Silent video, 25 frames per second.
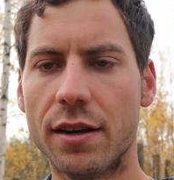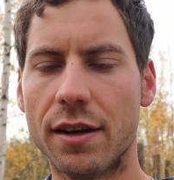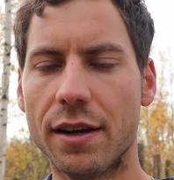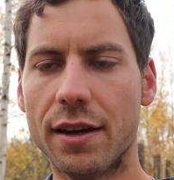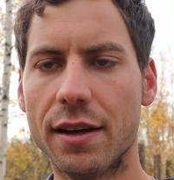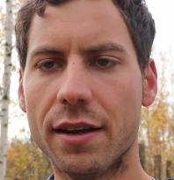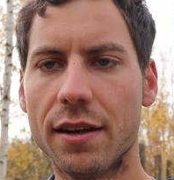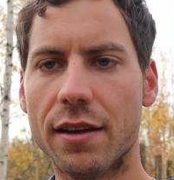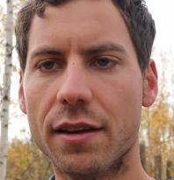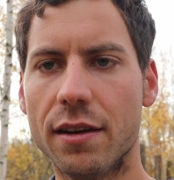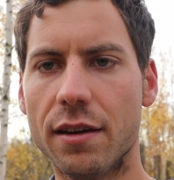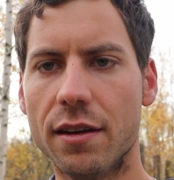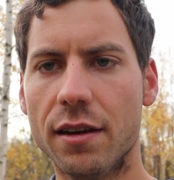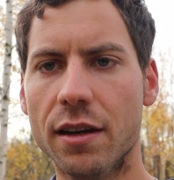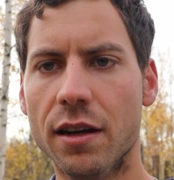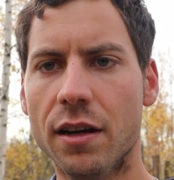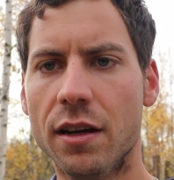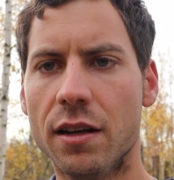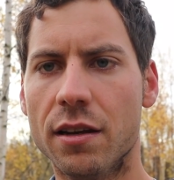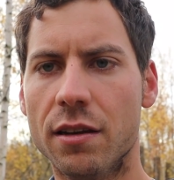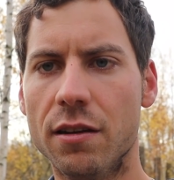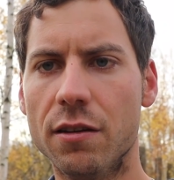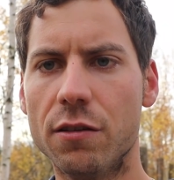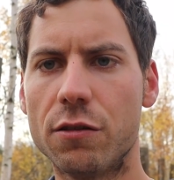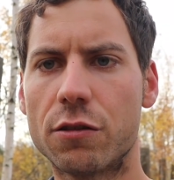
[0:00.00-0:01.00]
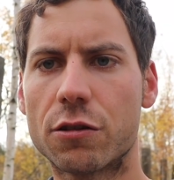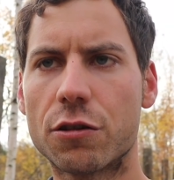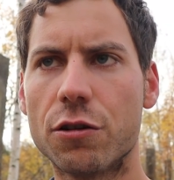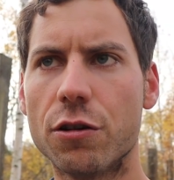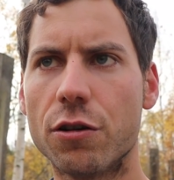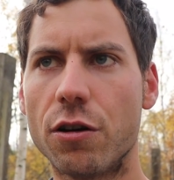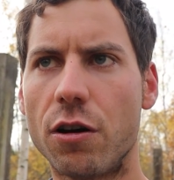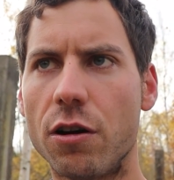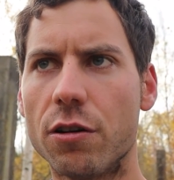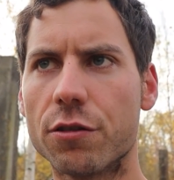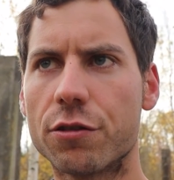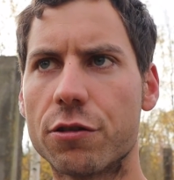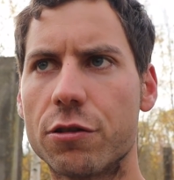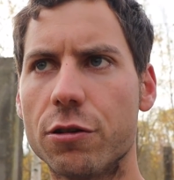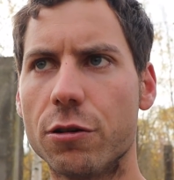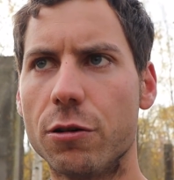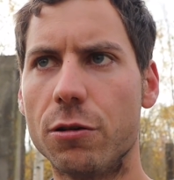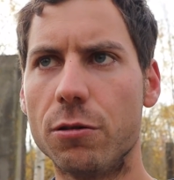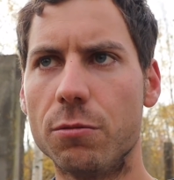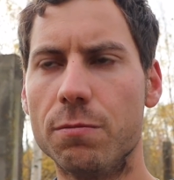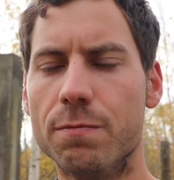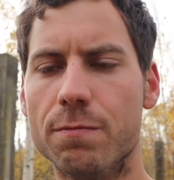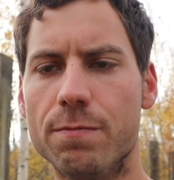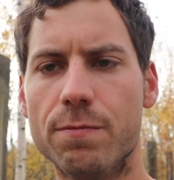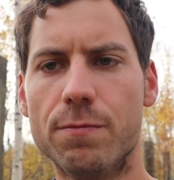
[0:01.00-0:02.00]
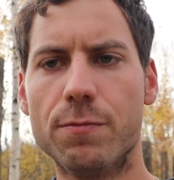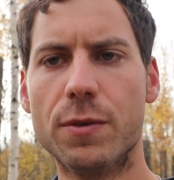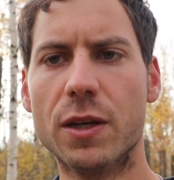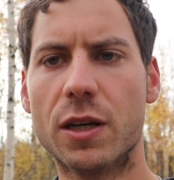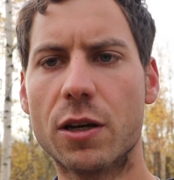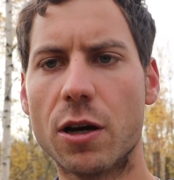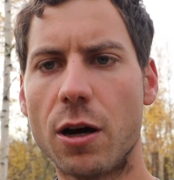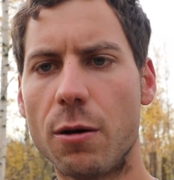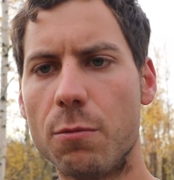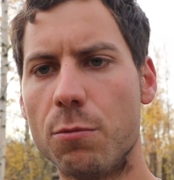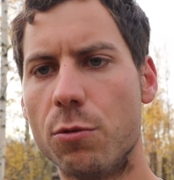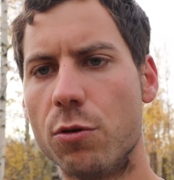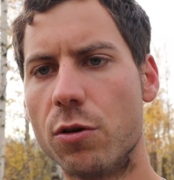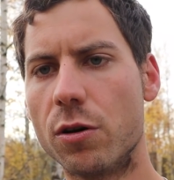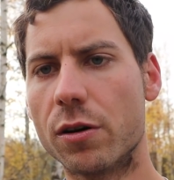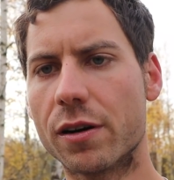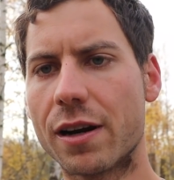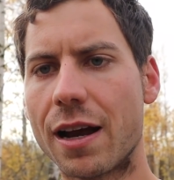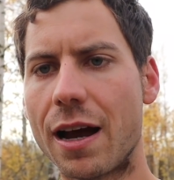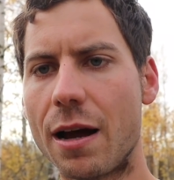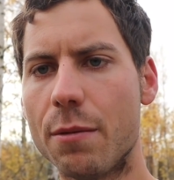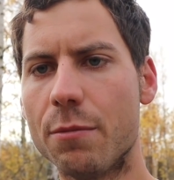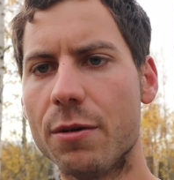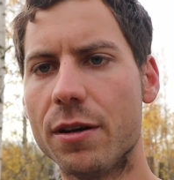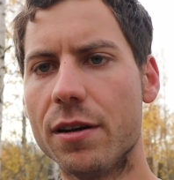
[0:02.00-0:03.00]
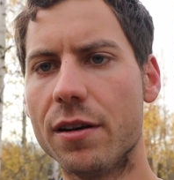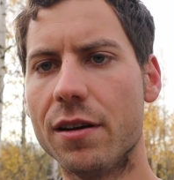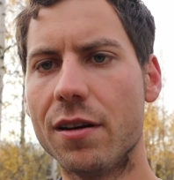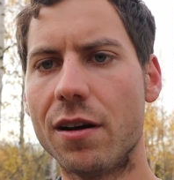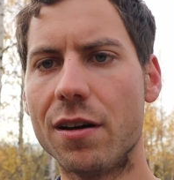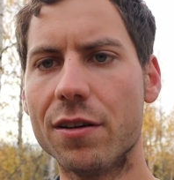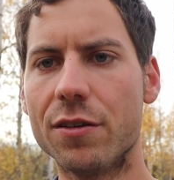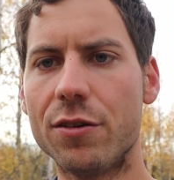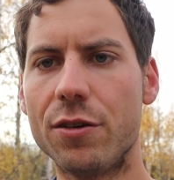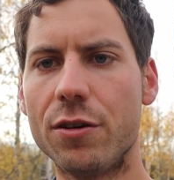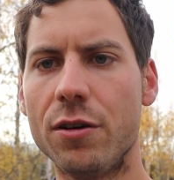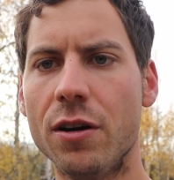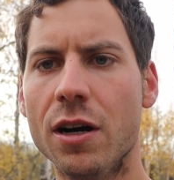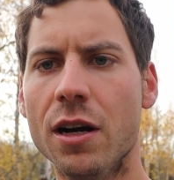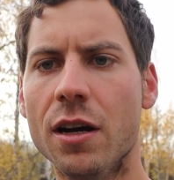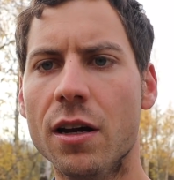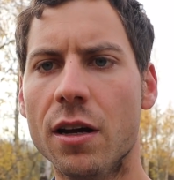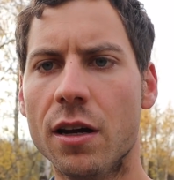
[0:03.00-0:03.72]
And this could also become more common in other